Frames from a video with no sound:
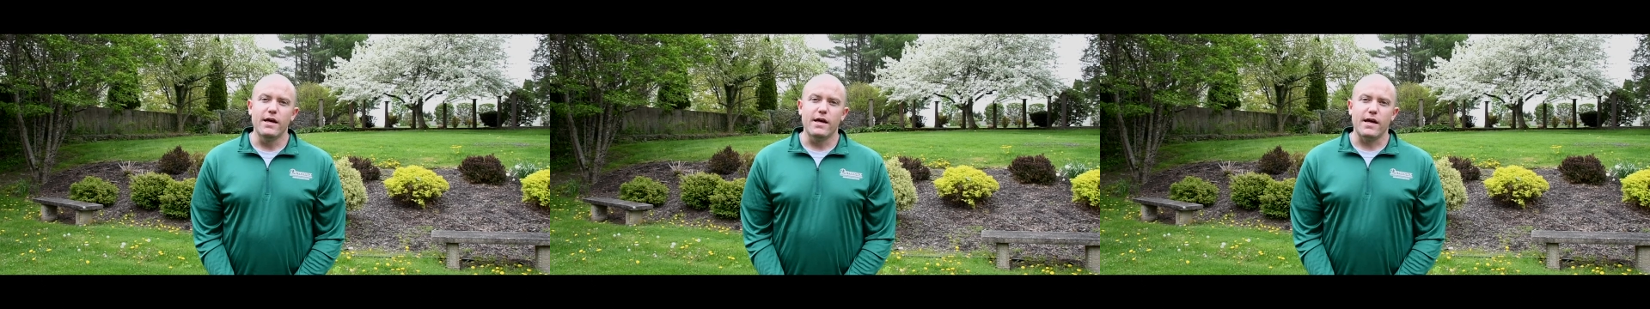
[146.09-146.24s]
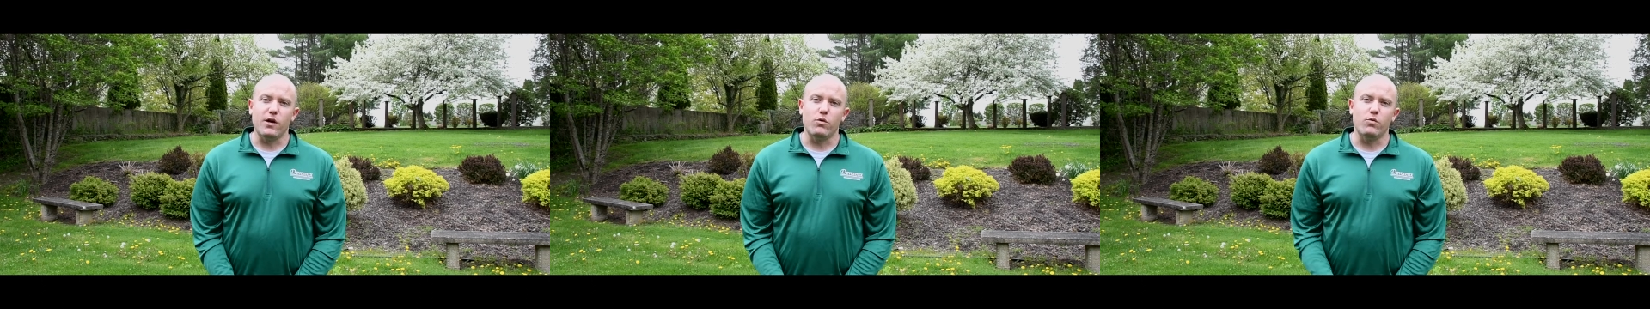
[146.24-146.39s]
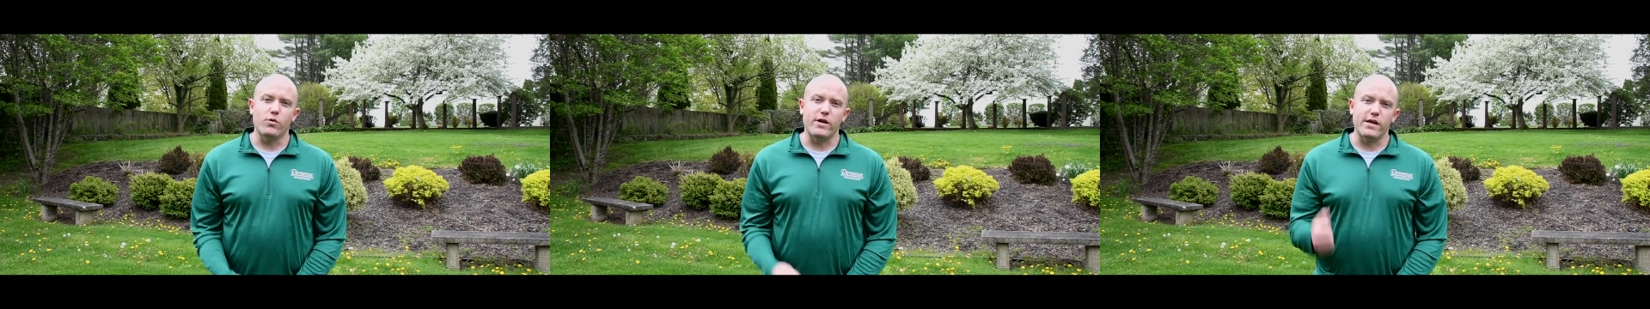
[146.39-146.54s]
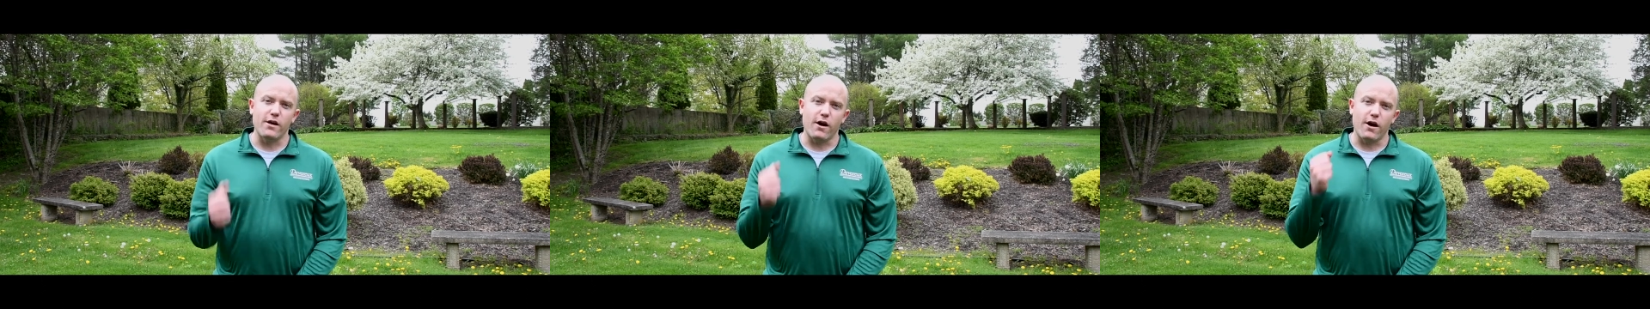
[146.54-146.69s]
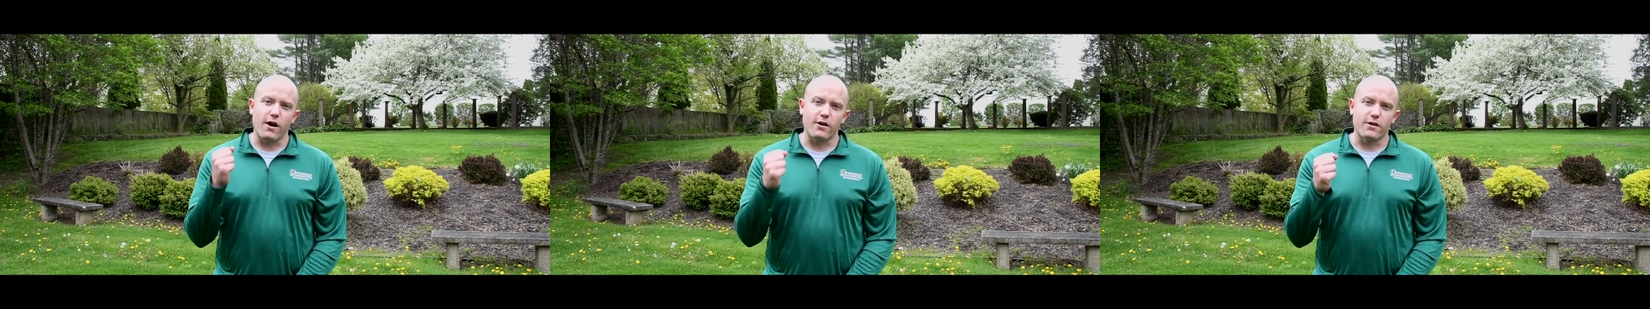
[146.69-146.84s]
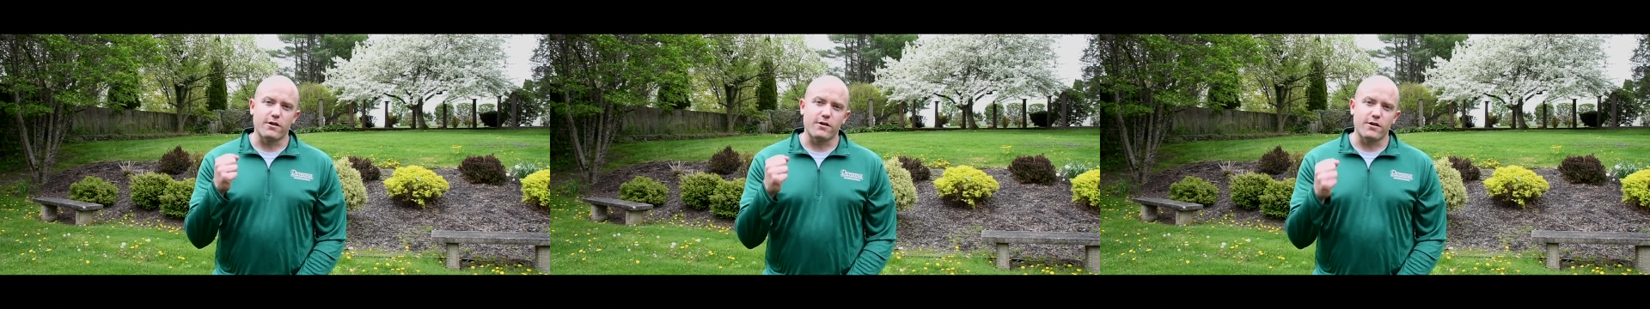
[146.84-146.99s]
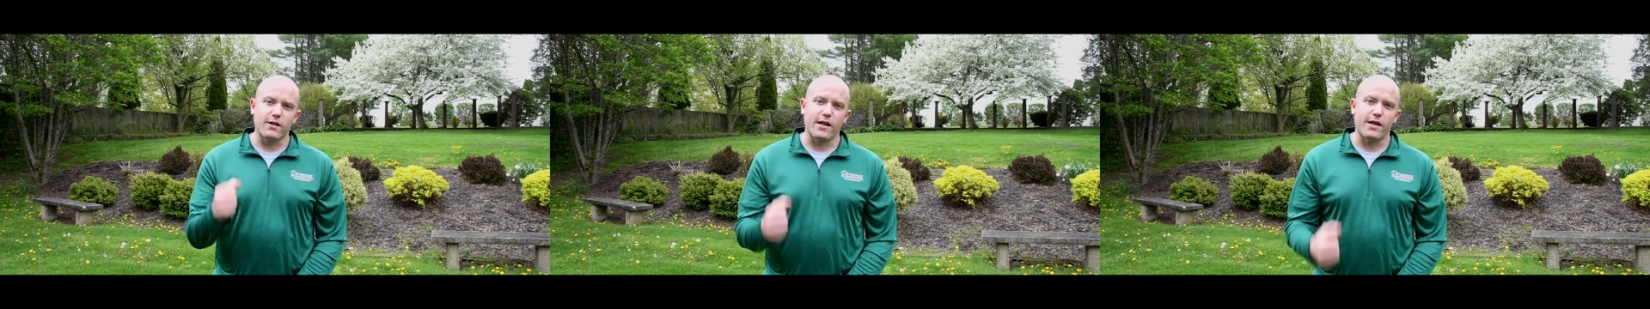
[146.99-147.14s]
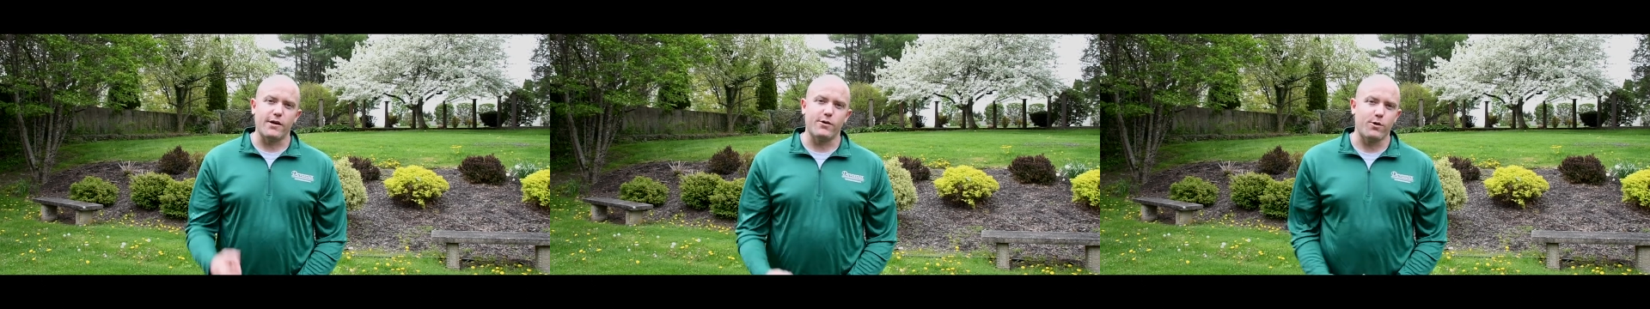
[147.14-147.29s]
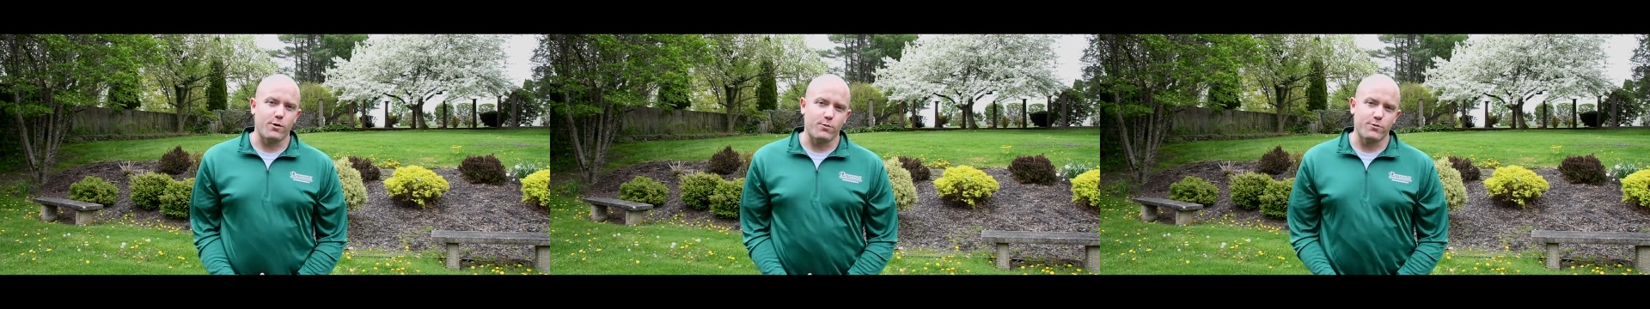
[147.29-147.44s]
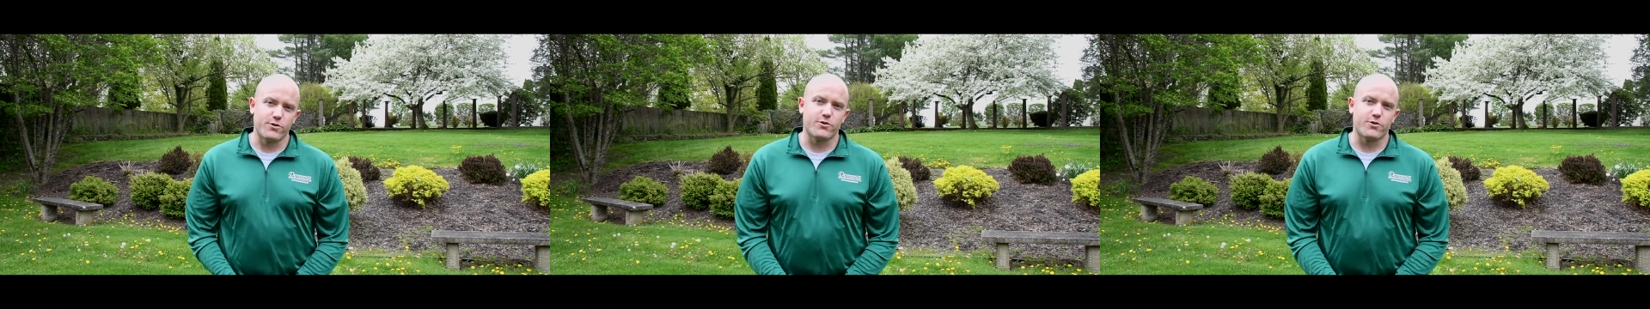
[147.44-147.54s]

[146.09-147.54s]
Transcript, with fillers: and we are Glenholme